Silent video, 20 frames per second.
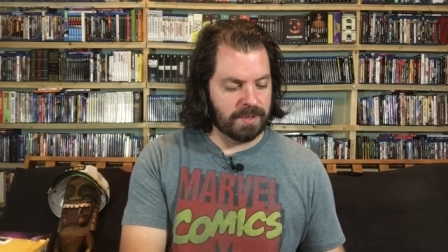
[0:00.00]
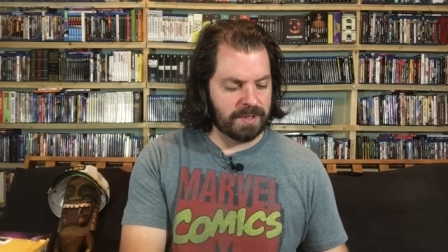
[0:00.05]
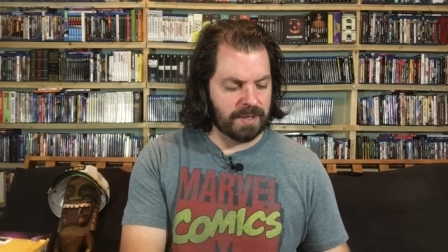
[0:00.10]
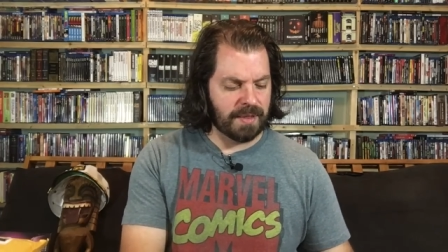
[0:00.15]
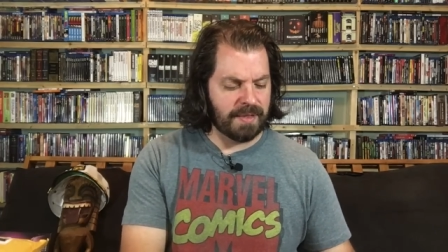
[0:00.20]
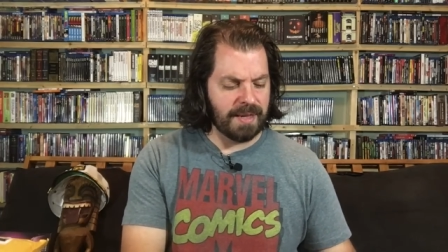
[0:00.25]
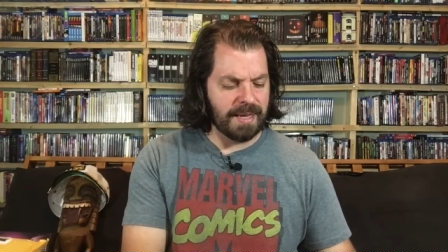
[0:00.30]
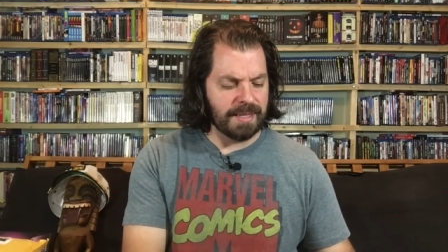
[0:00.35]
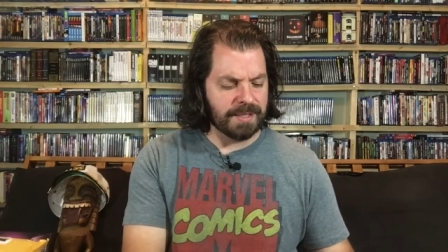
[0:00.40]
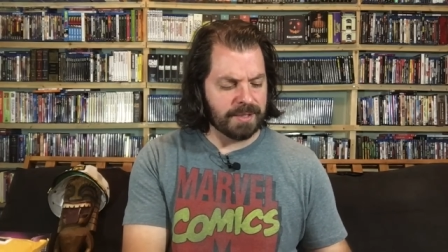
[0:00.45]

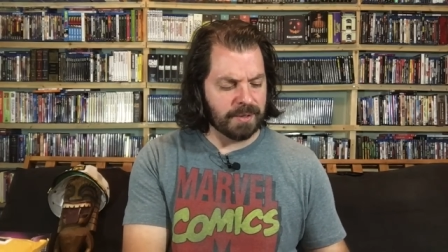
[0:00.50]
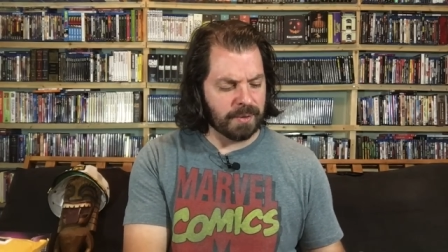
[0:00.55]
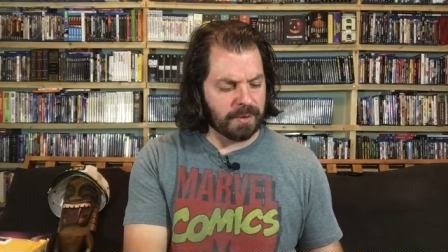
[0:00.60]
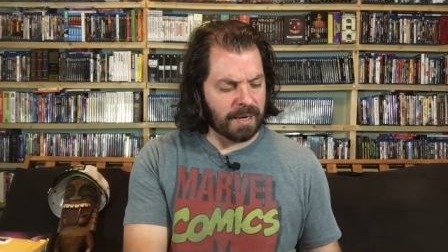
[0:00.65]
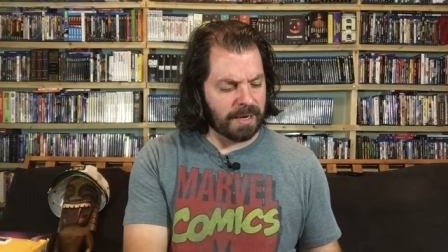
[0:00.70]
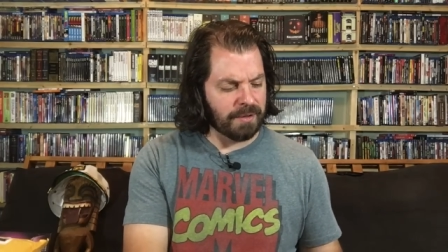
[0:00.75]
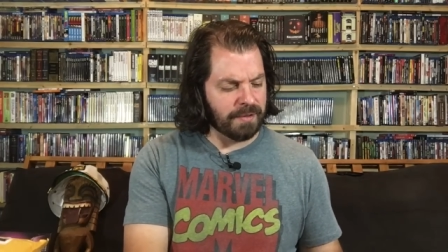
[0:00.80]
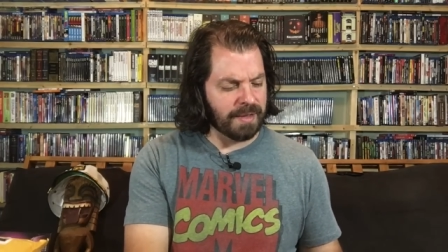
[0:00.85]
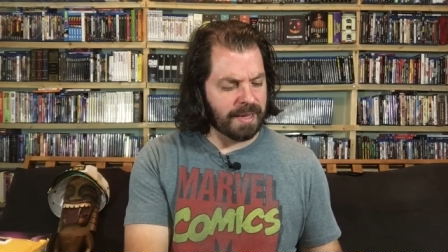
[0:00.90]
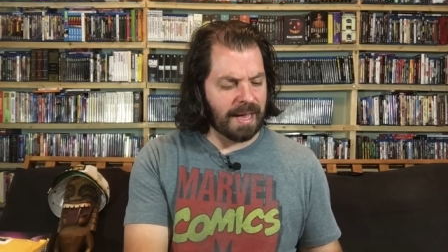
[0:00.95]
think it's
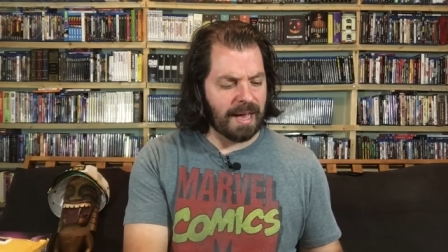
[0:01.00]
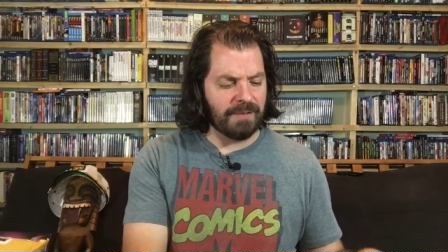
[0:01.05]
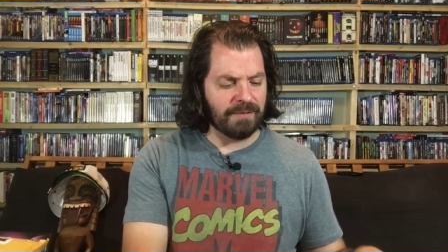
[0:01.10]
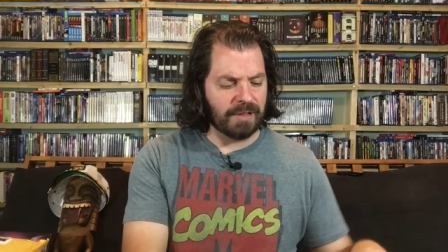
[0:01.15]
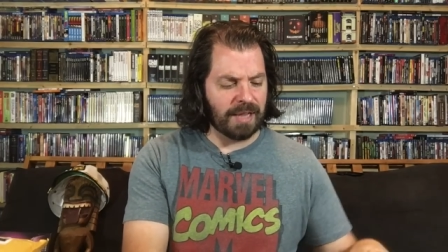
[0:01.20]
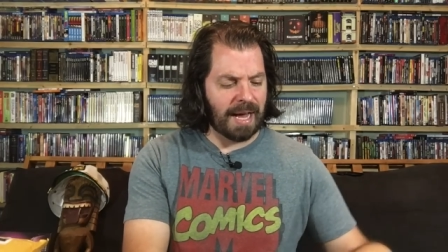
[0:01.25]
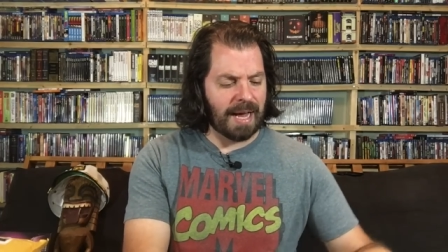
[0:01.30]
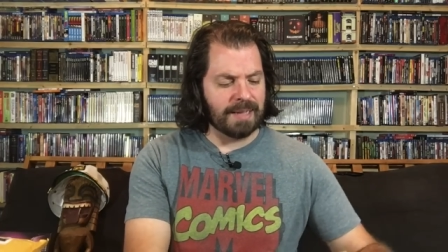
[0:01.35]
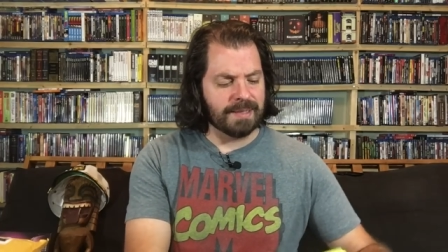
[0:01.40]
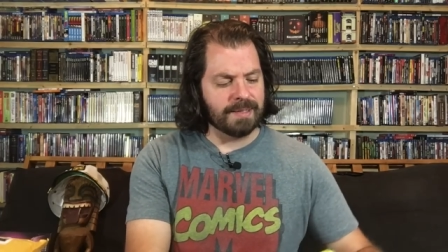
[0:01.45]
I don't think I have
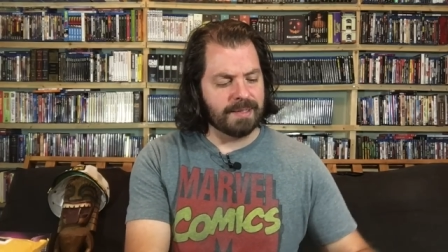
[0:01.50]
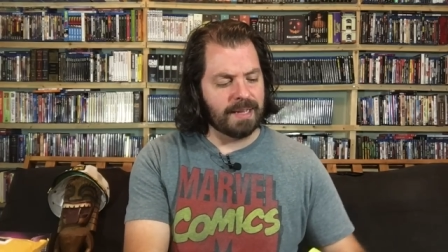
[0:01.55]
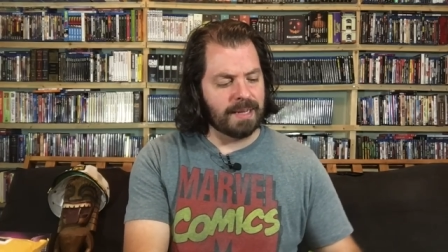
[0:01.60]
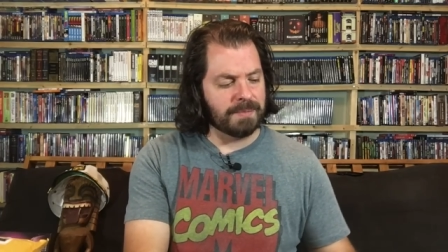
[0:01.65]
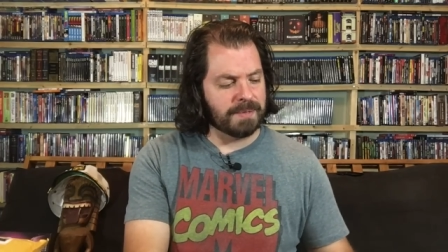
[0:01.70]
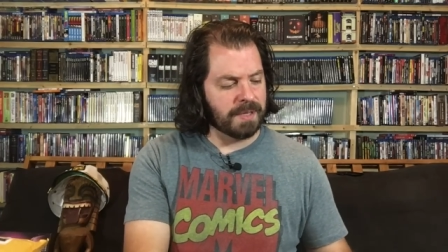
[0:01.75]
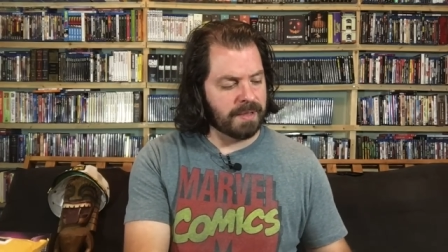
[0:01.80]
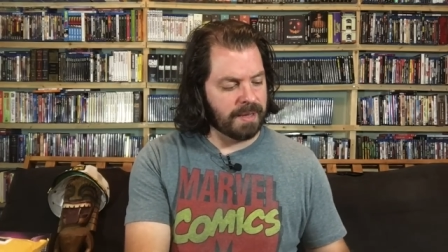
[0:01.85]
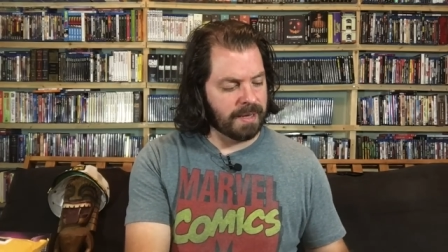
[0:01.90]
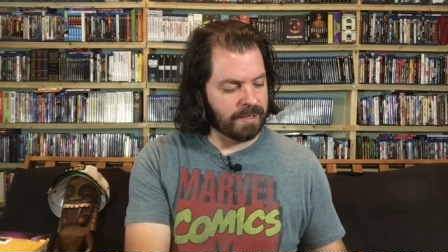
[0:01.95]
last
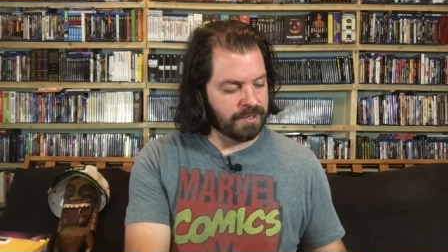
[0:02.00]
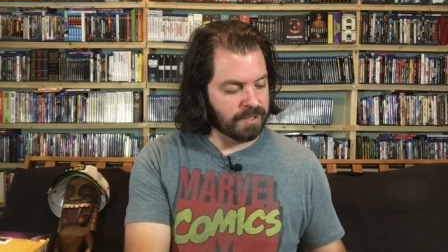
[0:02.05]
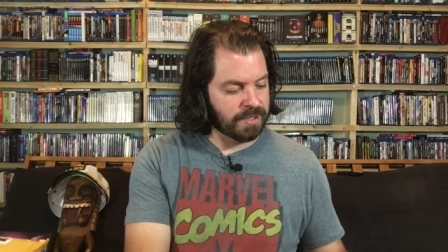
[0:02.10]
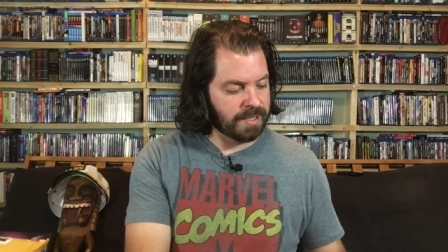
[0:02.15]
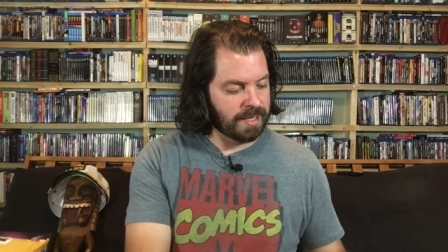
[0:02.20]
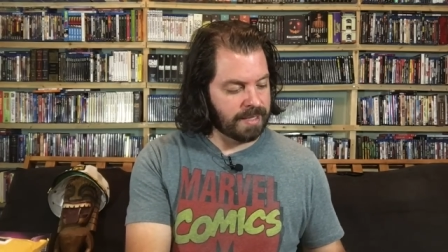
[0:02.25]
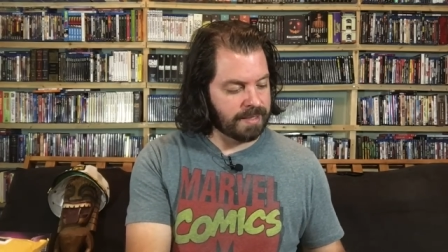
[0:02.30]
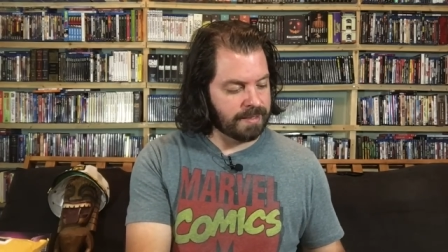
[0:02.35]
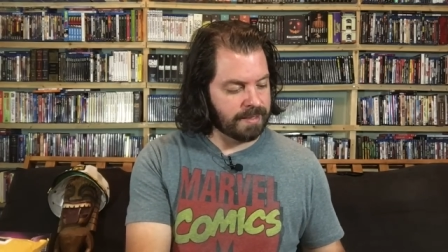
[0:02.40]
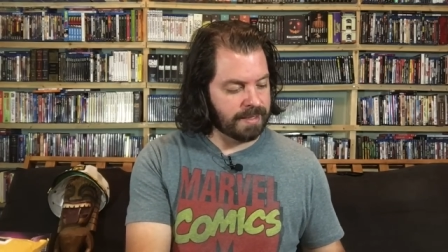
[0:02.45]
names. I think I just,
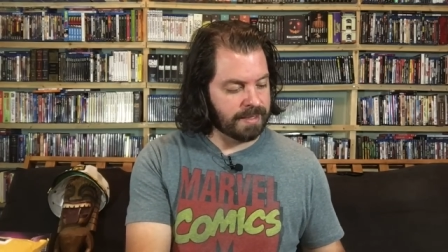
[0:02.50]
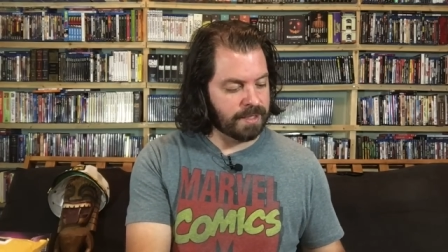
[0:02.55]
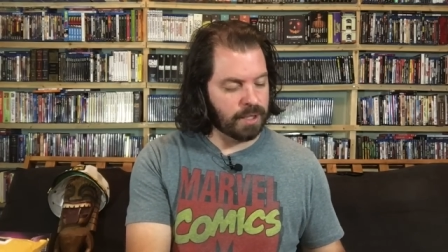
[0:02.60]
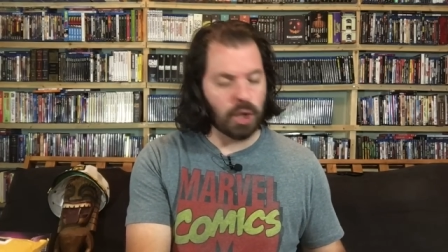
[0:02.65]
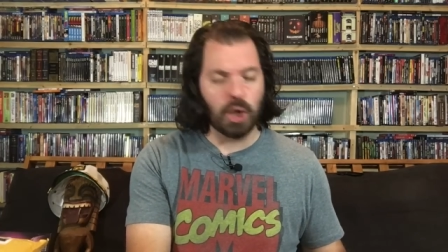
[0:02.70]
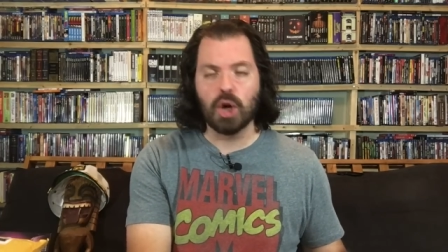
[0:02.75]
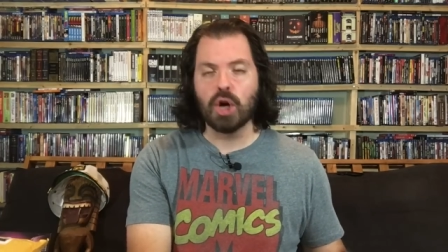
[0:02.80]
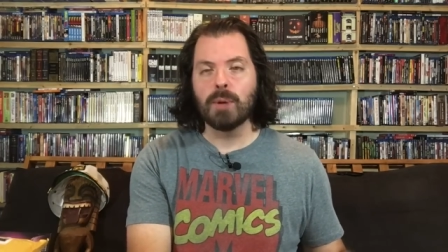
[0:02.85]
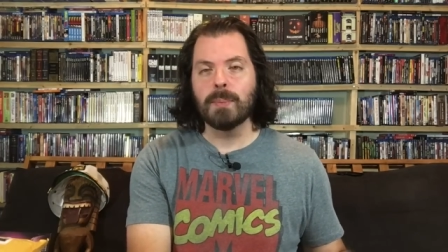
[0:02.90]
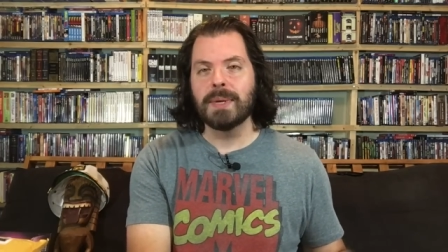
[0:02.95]
it's
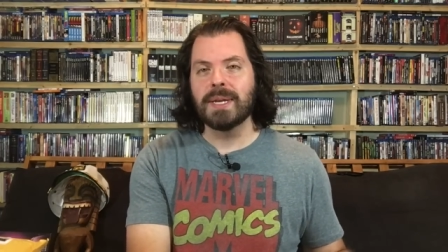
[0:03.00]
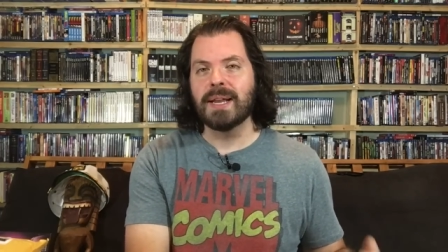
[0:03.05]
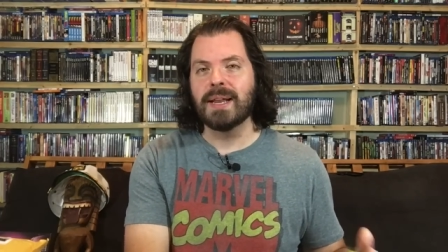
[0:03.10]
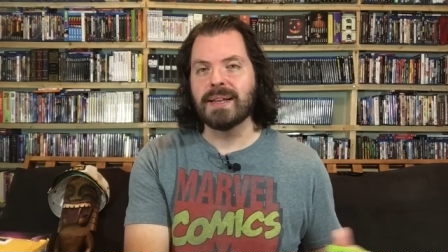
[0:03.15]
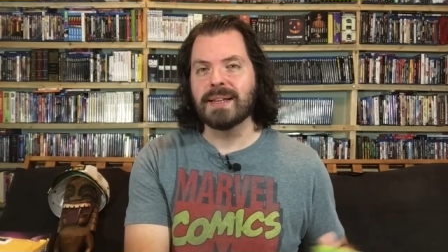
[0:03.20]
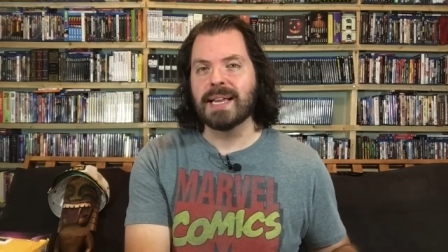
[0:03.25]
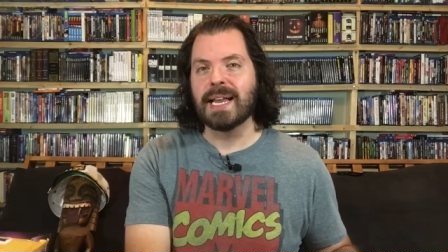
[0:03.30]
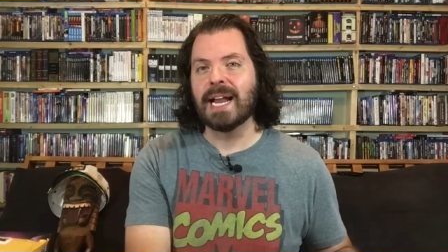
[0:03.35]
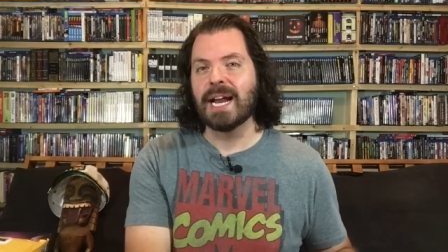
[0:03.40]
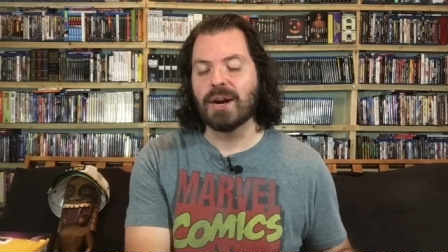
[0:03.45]
Herman
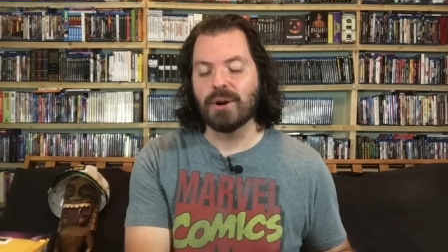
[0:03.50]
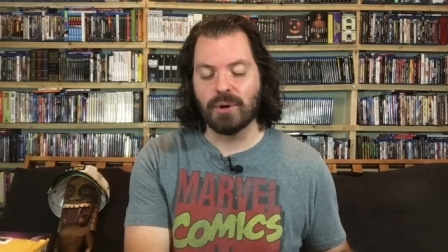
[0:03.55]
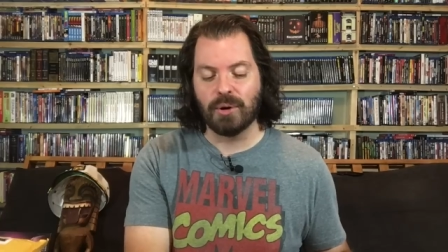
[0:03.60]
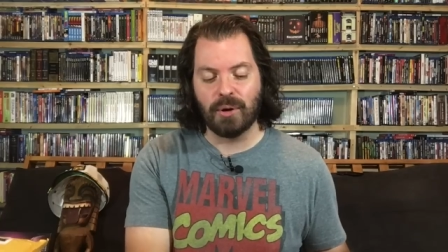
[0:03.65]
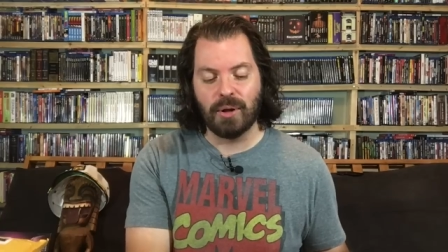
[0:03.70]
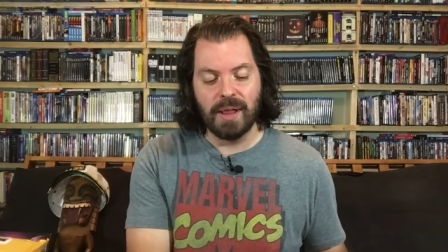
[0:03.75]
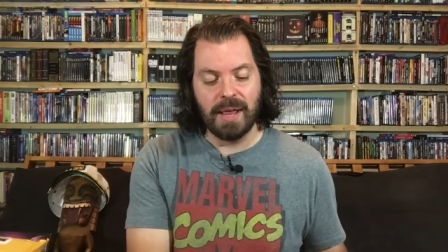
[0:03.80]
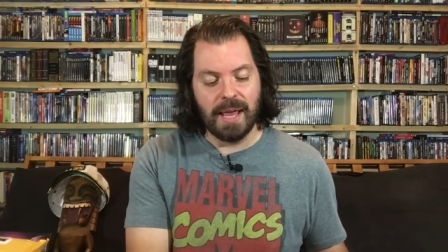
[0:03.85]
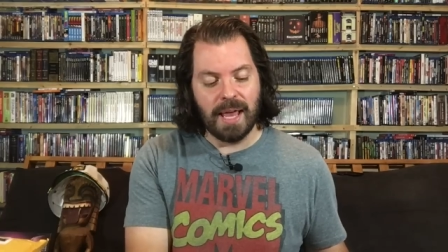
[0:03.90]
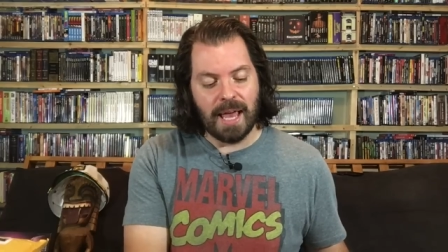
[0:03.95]
and
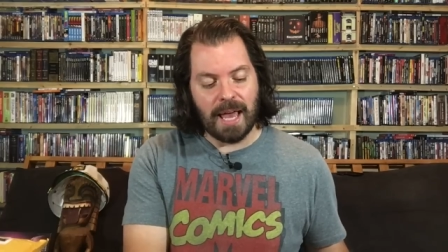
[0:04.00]
Carol.